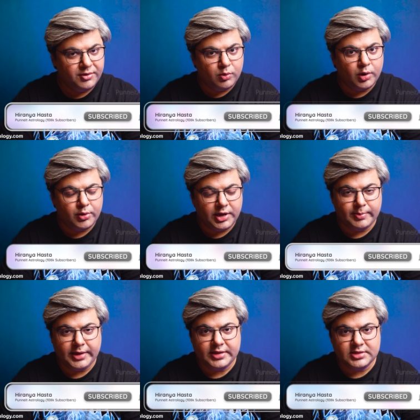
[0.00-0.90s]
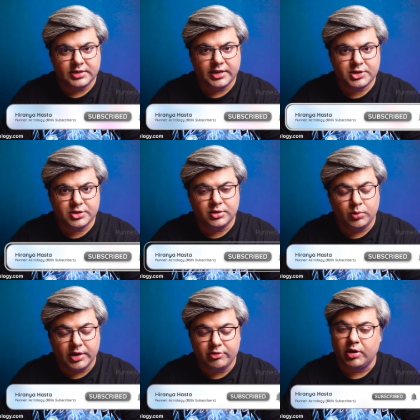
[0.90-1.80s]
If you want to take my consultation,
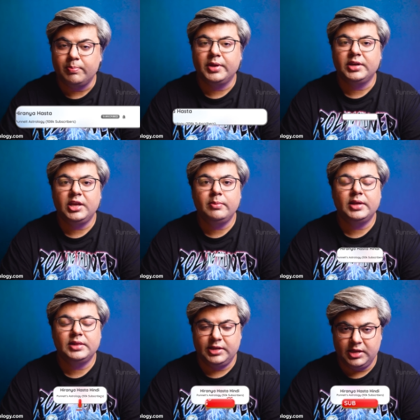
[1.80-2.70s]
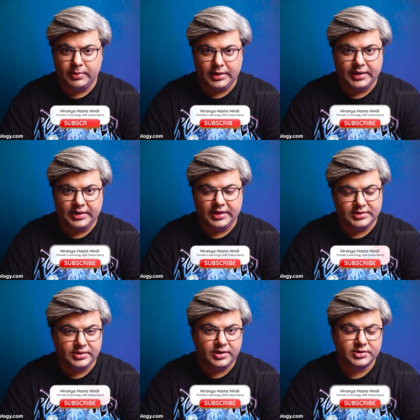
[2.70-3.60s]
you can drop me an email. The email I D
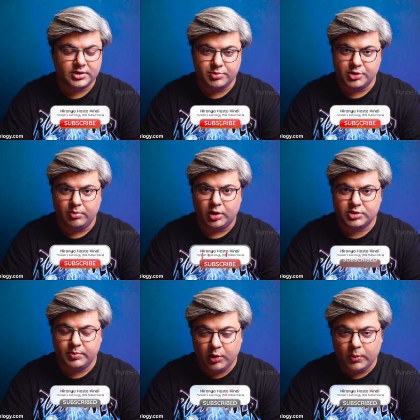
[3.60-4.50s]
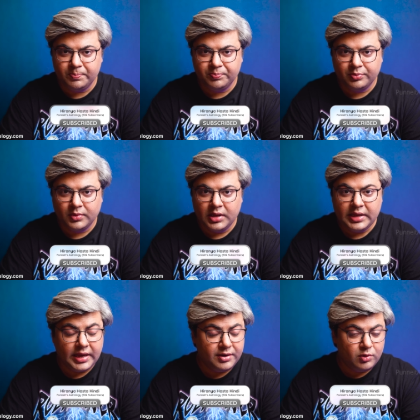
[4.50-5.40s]
is in the description box below.
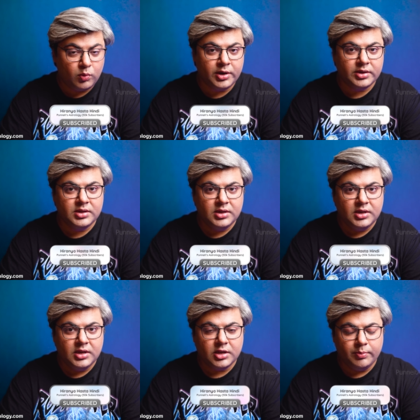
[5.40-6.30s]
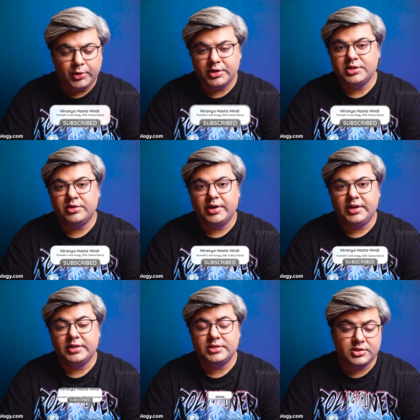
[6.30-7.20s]
And if you want a computer
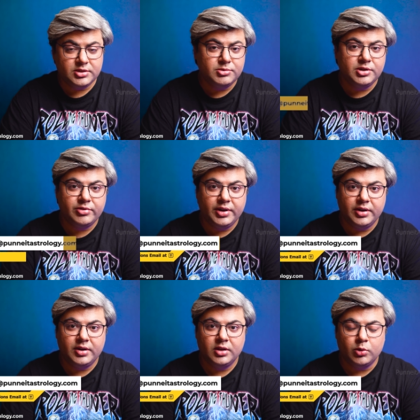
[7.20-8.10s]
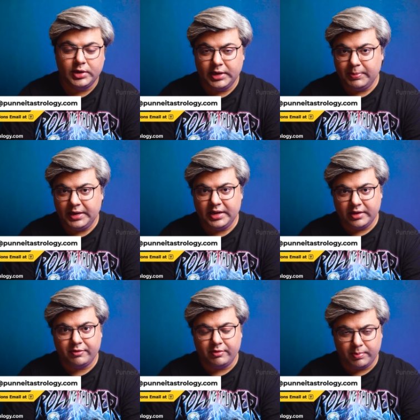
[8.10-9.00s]
generated, system generated Kundali P
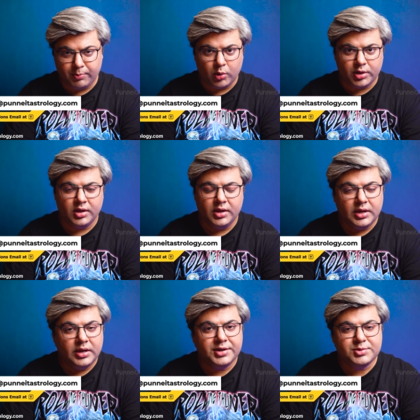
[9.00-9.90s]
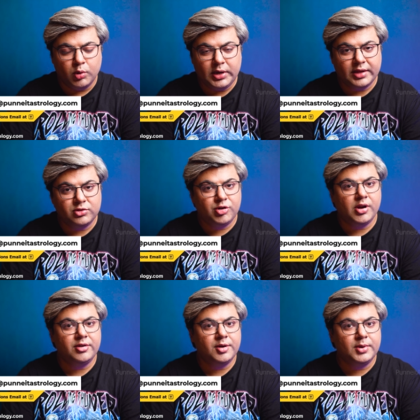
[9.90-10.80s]
D F report, it's more like a
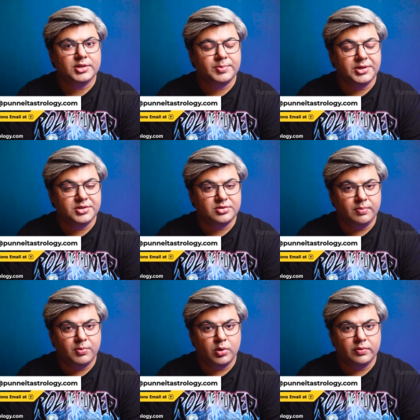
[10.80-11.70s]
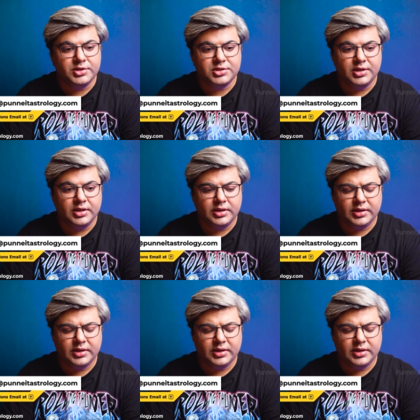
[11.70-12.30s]
three hundred plus pages report, which